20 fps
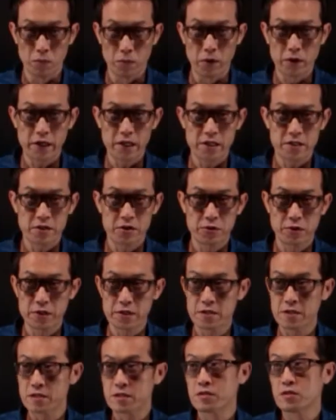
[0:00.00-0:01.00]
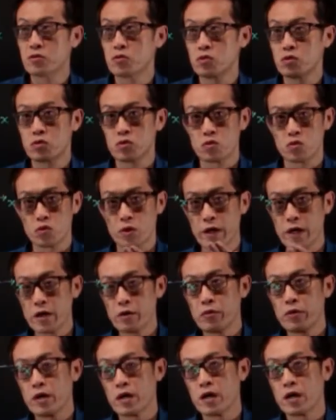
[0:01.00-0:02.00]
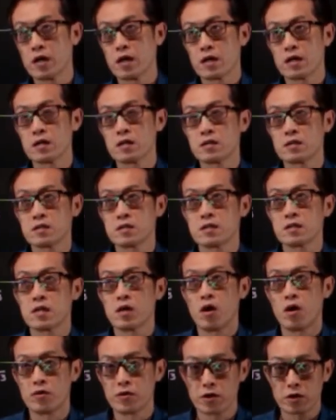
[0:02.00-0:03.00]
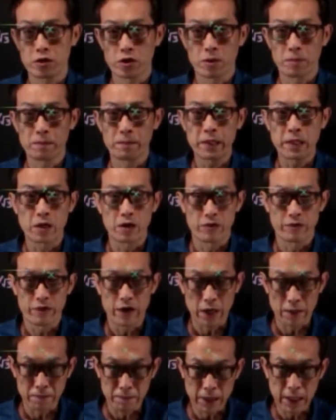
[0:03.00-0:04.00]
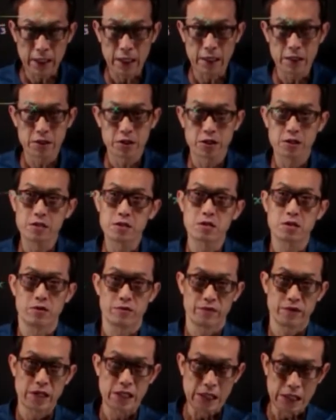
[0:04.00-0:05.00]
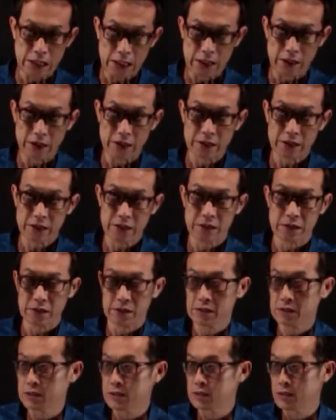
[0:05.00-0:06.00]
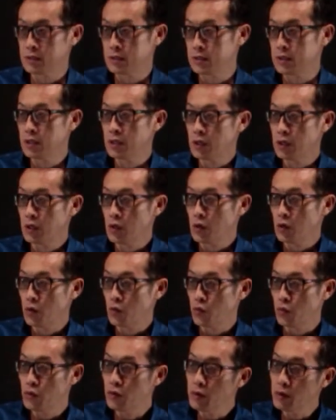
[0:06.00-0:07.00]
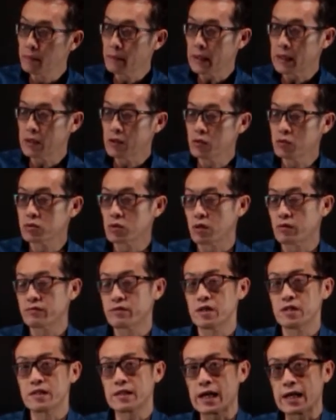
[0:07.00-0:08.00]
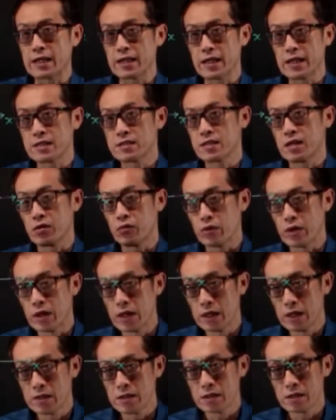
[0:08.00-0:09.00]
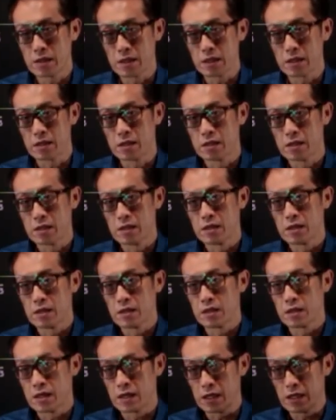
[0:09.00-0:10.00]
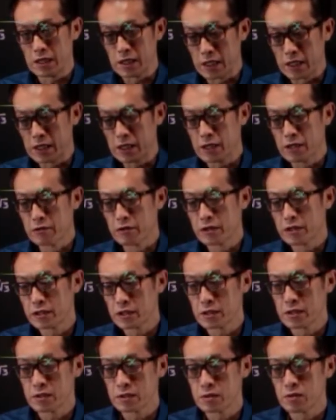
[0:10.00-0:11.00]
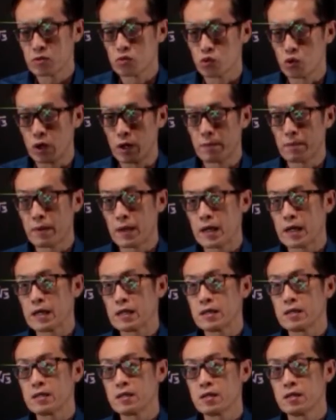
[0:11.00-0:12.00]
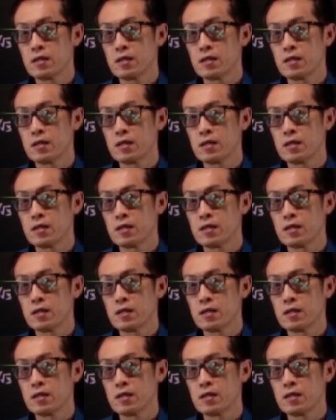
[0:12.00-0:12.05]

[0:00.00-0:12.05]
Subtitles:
morning, students. Today we are on the topic of applications of integration. We will make use of the techniques that we learn in integration to apply